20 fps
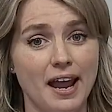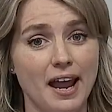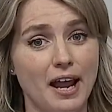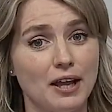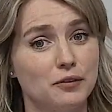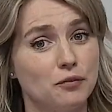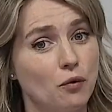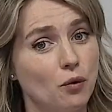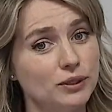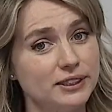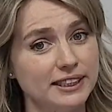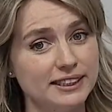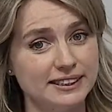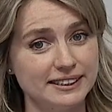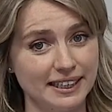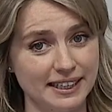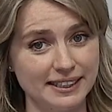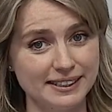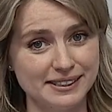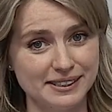At
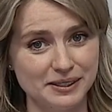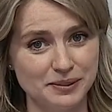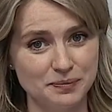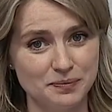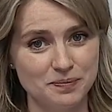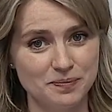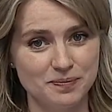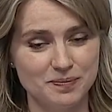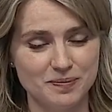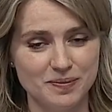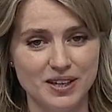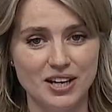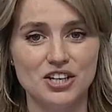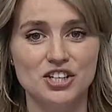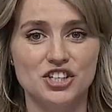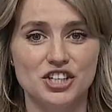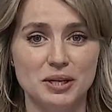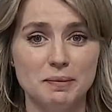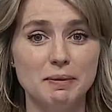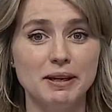46,
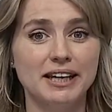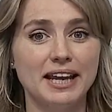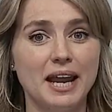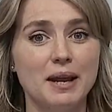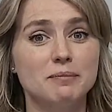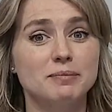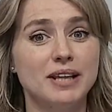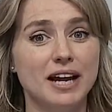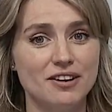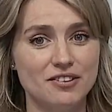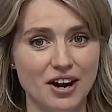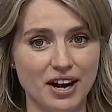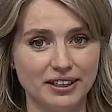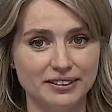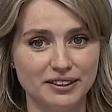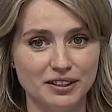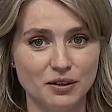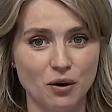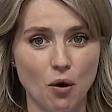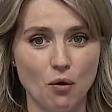she became
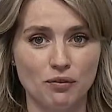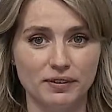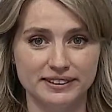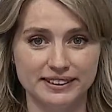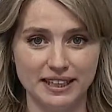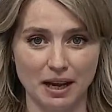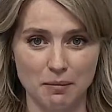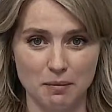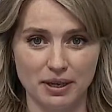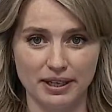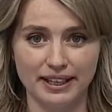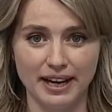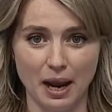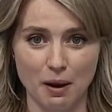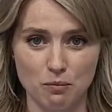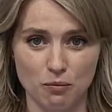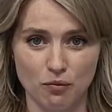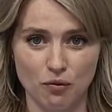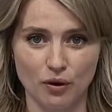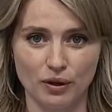director of a summer
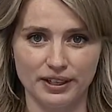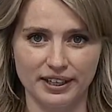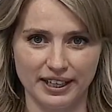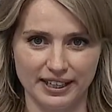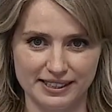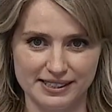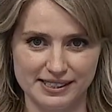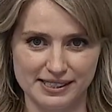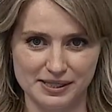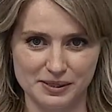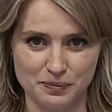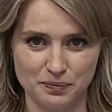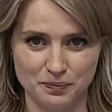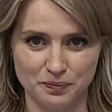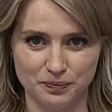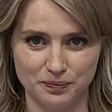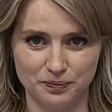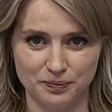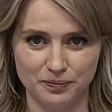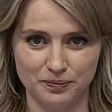camp for kids.
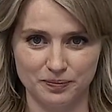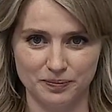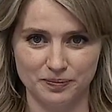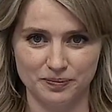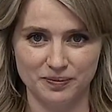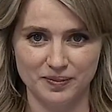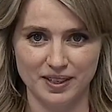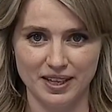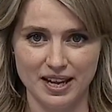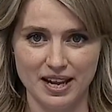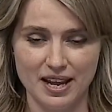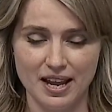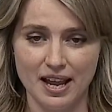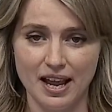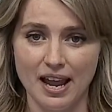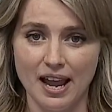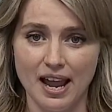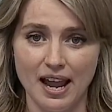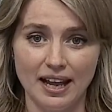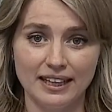
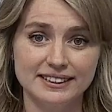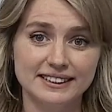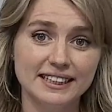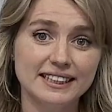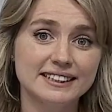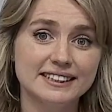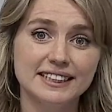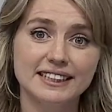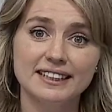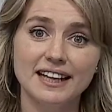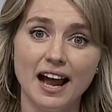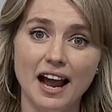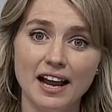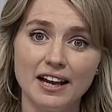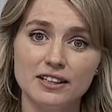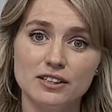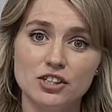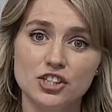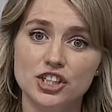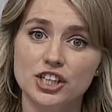At
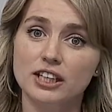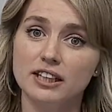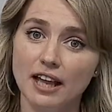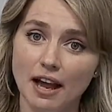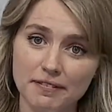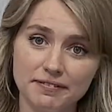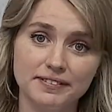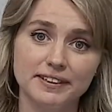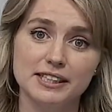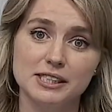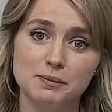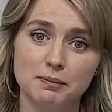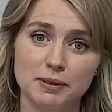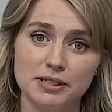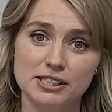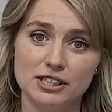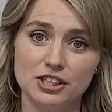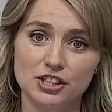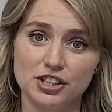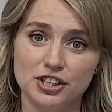69, she left this
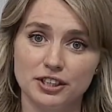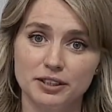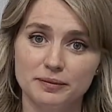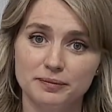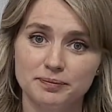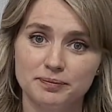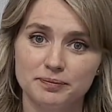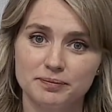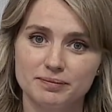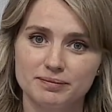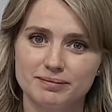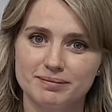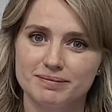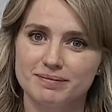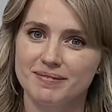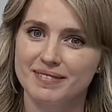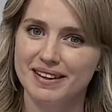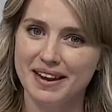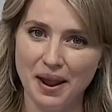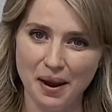position.
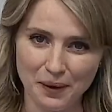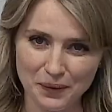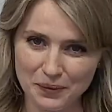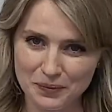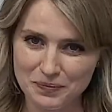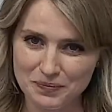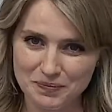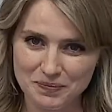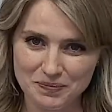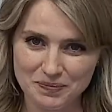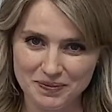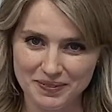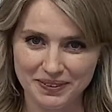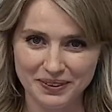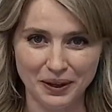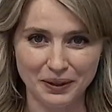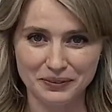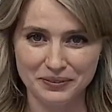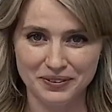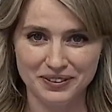No,
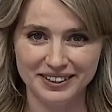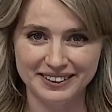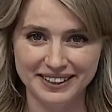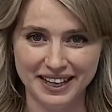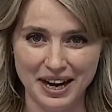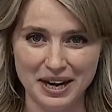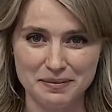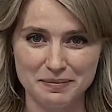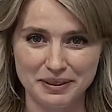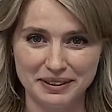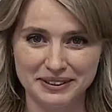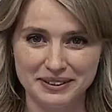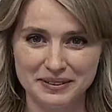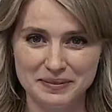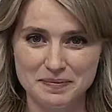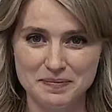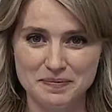not for retirement.